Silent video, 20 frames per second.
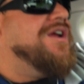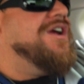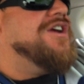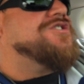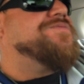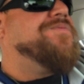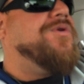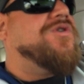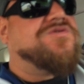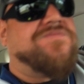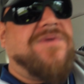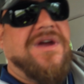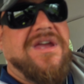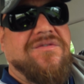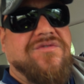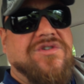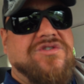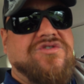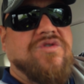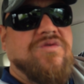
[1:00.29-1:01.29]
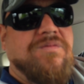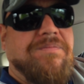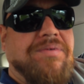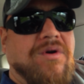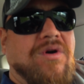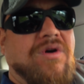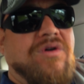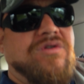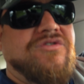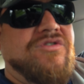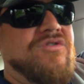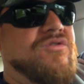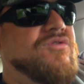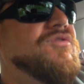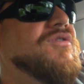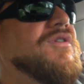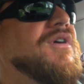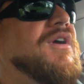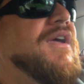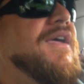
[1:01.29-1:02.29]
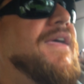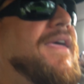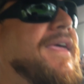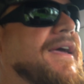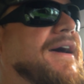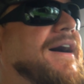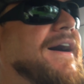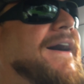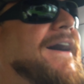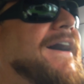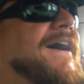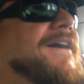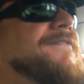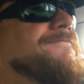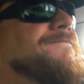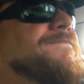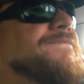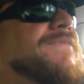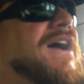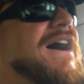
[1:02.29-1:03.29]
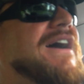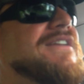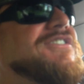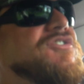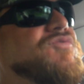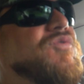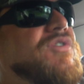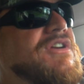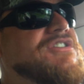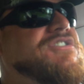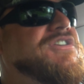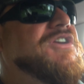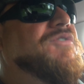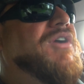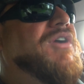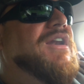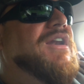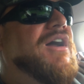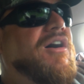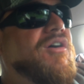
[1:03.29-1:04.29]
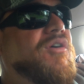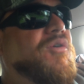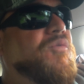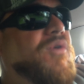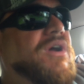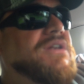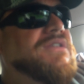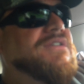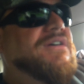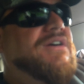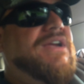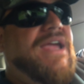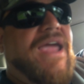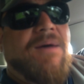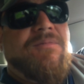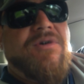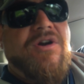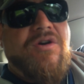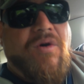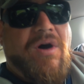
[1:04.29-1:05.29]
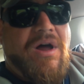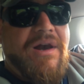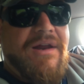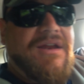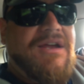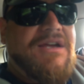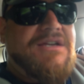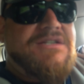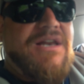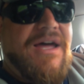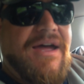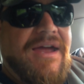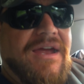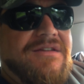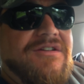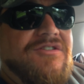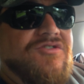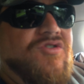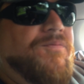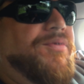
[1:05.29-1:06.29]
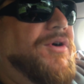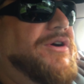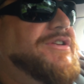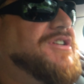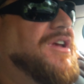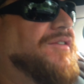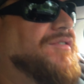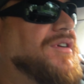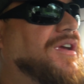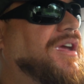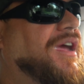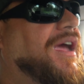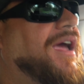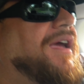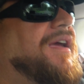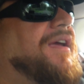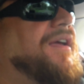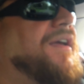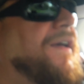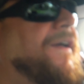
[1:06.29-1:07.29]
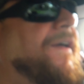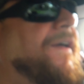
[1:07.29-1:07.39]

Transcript: to expose my Evo 2 Pro to, I just want to see now what the camera quality is like, the 2.7K,